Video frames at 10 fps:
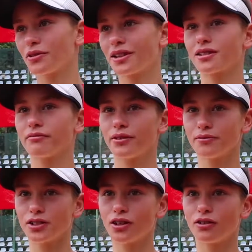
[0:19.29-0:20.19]
you win,
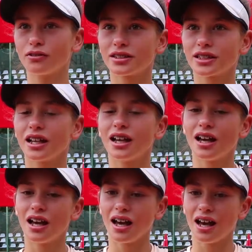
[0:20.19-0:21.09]
sometimes you don't,
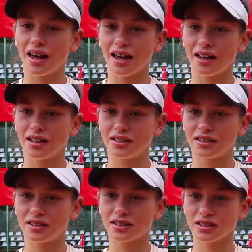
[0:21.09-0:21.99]

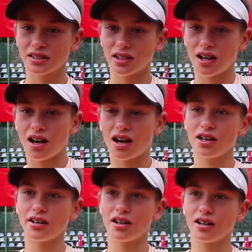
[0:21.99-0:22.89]
and
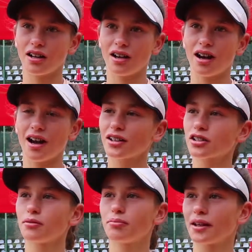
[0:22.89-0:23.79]
I. I
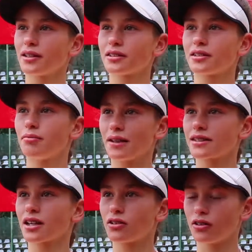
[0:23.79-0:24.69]
actually played the best
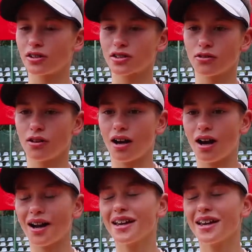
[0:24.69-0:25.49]
that I could, so I